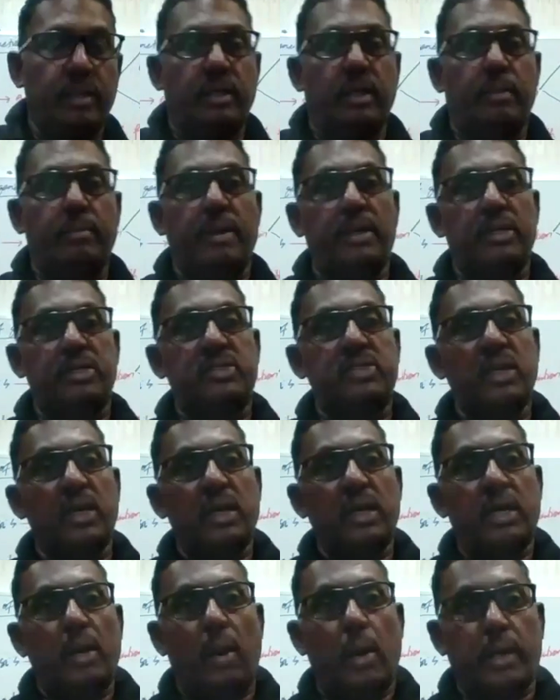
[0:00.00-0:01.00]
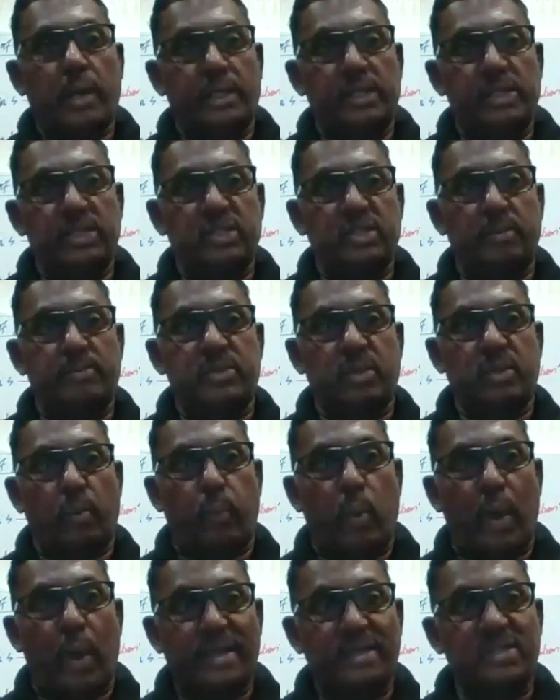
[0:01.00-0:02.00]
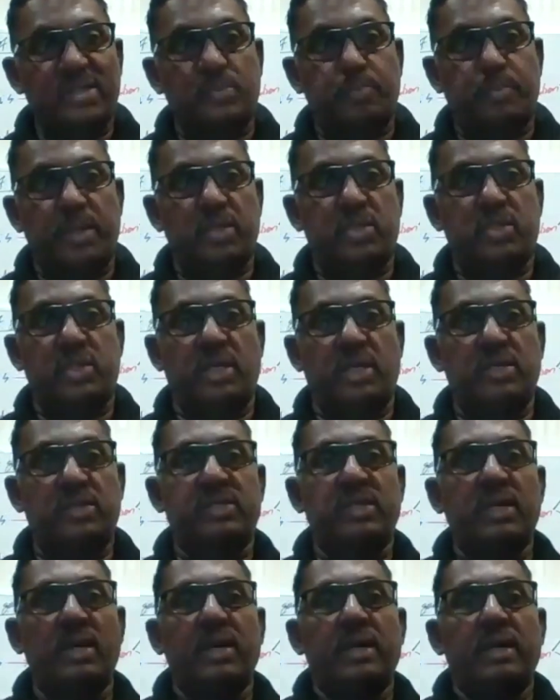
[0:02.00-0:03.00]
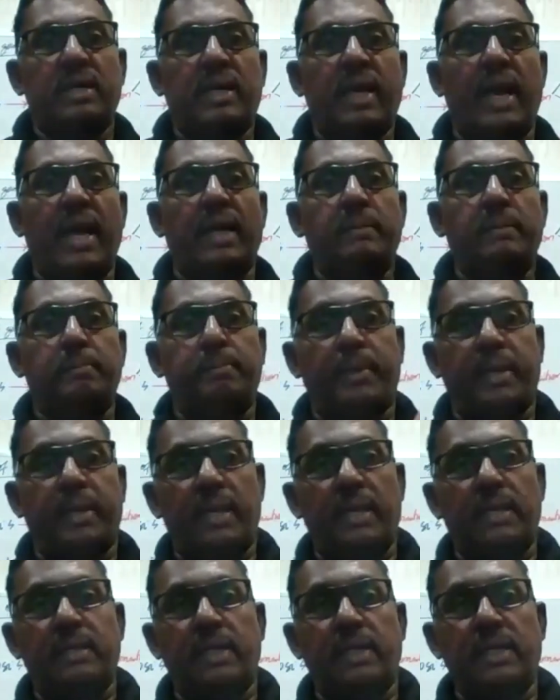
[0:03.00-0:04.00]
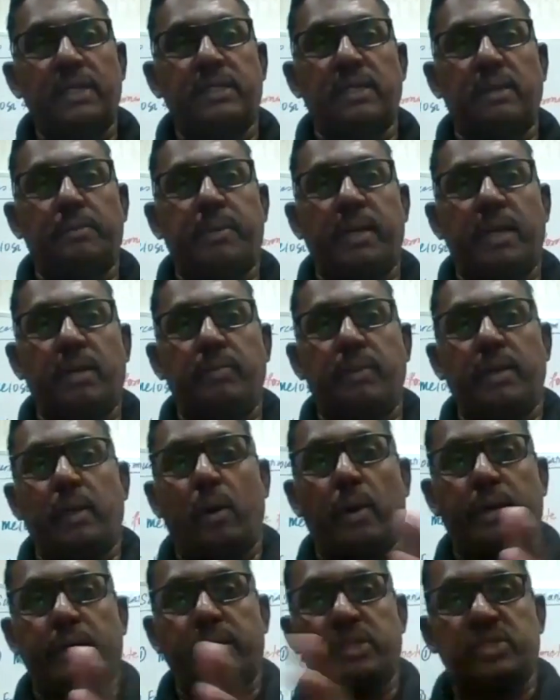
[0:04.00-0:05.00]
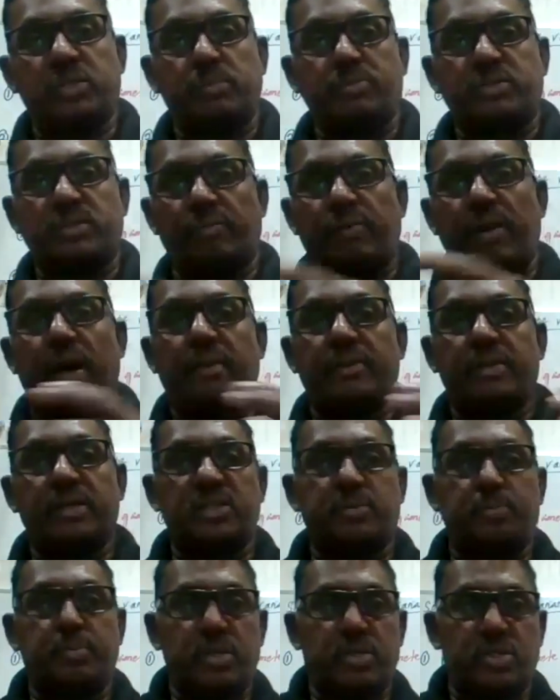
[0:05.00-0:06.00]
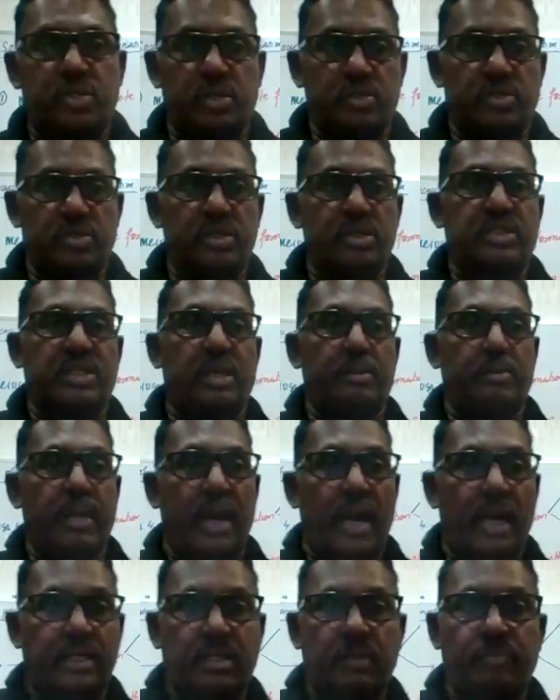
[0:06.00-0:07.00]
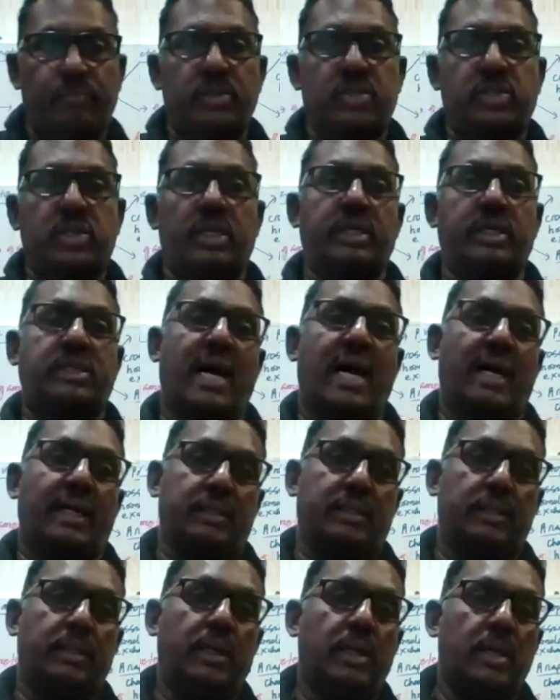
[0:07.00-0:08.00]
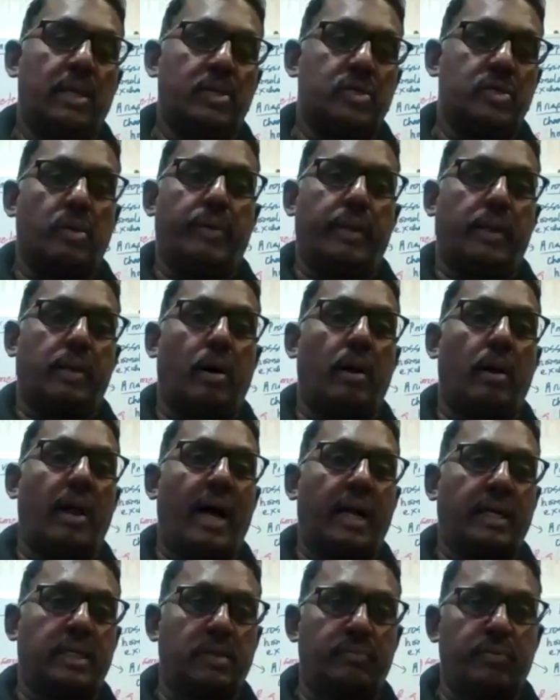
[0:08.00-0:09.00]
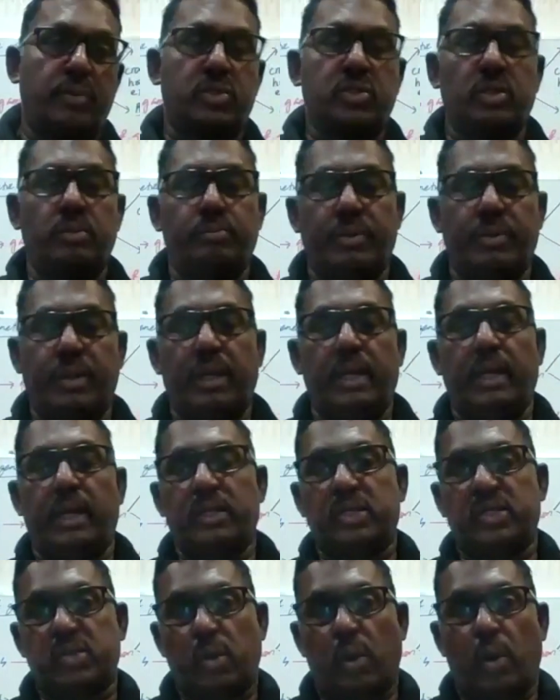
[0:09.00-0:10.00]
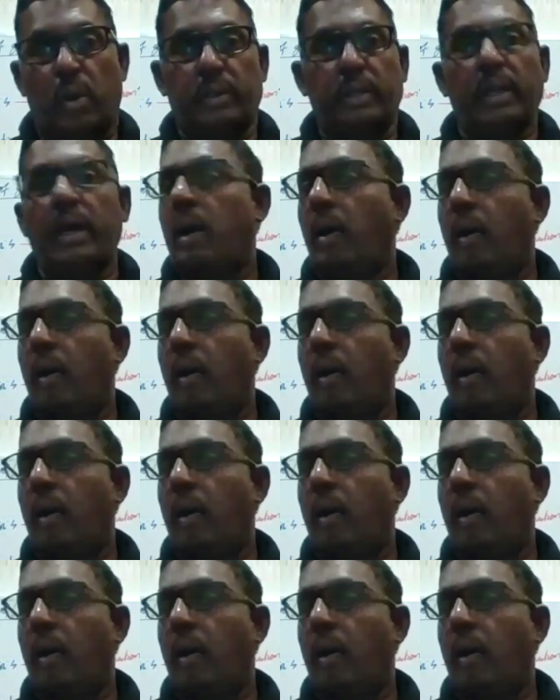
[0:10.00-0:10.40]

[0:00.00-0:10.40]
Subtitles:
That means organisms of one species can interbreed with organisms of other species. This can be artificially done. So we call artificial breeding and so on.